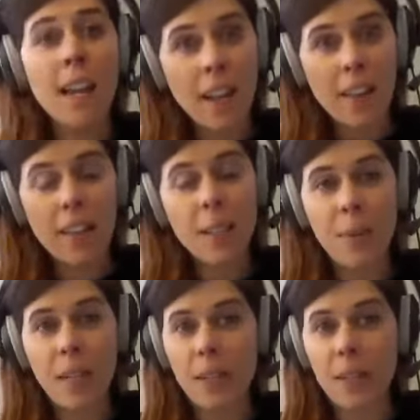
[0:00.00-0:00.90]
and this
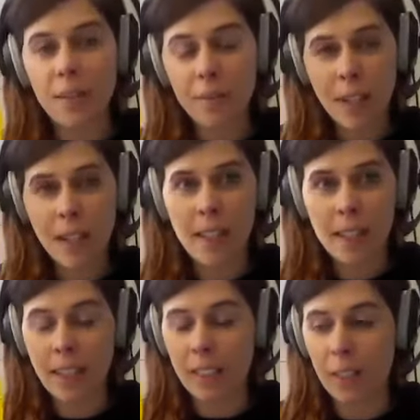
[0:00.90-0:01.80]
week, and
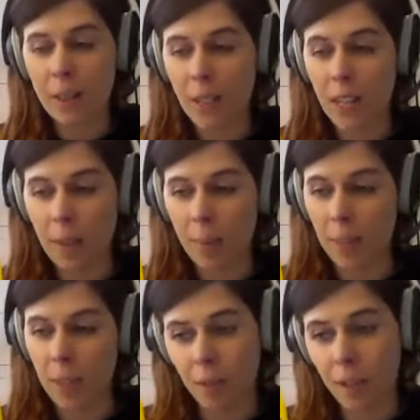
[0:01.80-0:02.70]
this lesson is going to help
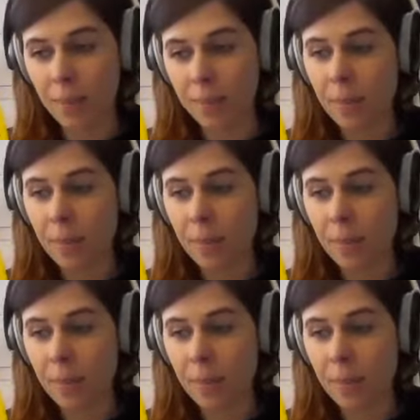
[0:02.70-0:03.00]
us do it.